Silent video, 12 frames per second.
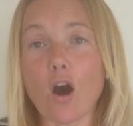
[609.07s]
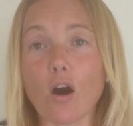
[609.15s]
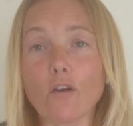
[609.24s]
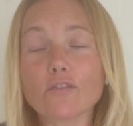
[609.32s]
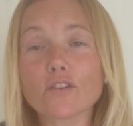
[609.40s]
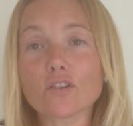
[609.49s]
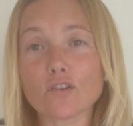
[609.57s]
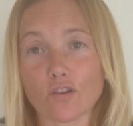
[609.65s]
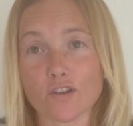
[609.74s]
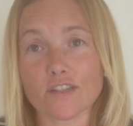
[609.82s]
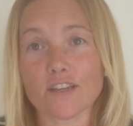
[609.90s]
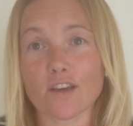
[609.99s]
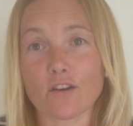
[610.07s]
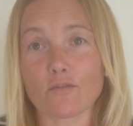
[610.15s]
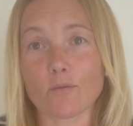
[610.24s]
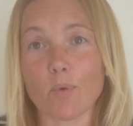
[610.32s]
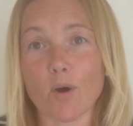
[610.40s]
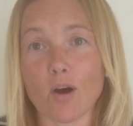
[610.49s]
often crossing
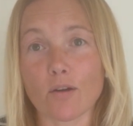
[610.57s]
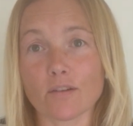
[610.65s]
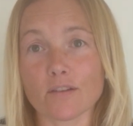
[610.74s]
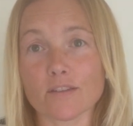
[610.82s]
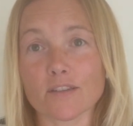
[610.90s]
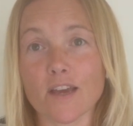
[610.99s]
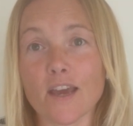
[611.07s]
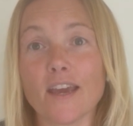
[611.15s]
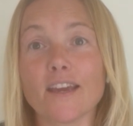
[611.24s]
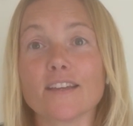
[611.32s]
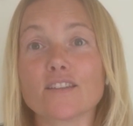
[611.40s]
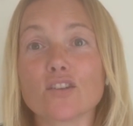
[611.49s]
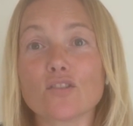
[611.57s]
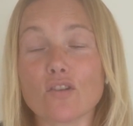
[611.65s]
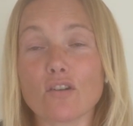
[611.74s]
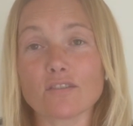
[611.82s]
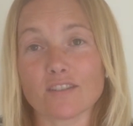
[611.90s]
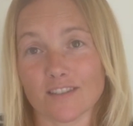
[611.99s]
over partners, it's the
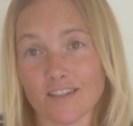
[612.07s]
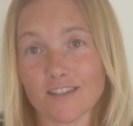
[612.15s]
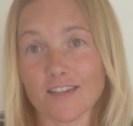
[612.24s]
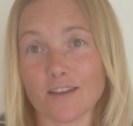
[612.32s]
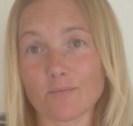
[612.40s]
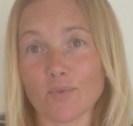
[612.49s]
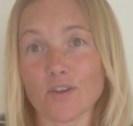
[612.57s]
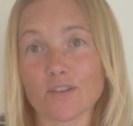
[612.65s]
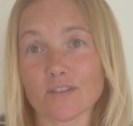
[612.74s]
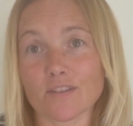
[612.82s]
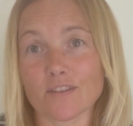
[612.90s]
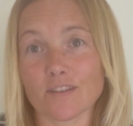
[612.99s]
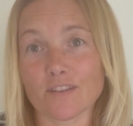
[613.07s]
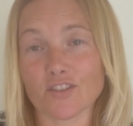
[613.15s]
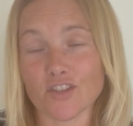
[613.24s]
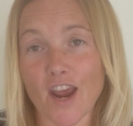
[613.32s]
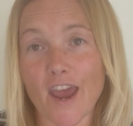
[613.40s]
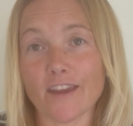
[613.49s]
narcissistic person that
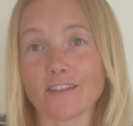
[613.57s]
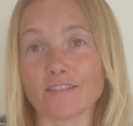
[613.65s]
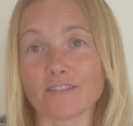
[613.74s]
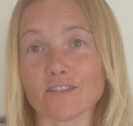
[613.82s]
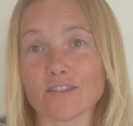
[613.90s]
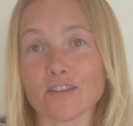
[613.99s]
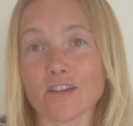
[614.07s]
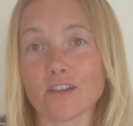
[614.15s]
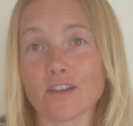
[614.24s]
changed.